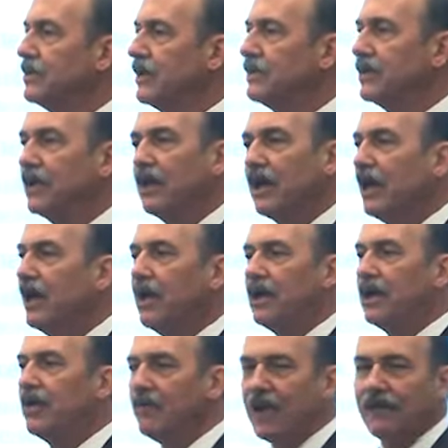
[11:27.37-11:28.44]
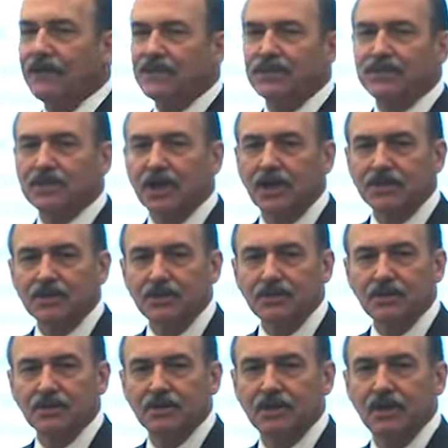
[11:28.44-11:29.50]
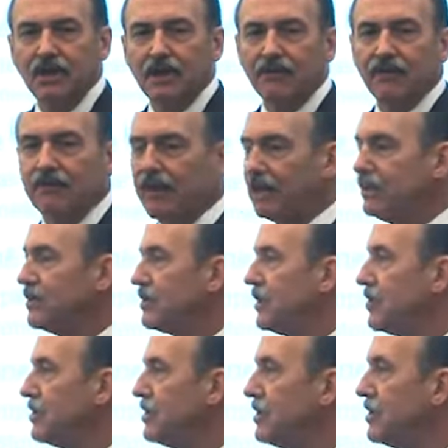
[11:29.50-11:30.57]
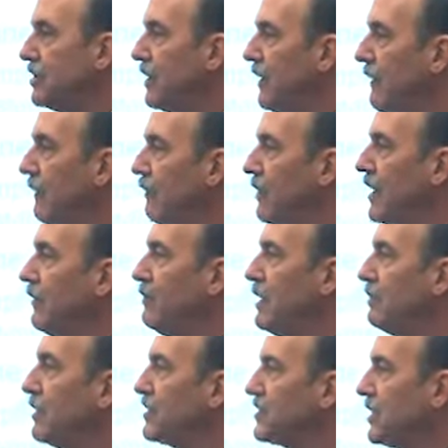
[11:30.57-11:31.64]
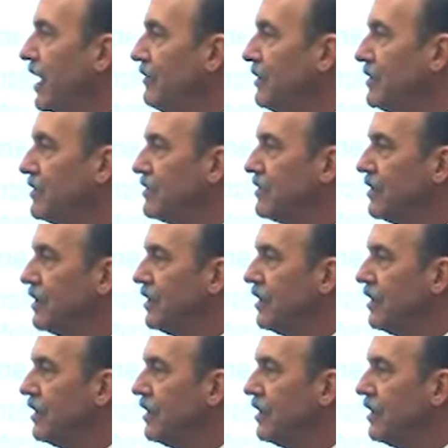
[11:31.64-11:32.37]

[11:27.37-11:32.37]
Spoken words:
And they say, you know, we have these discussions, we make decisions, we give people assignments,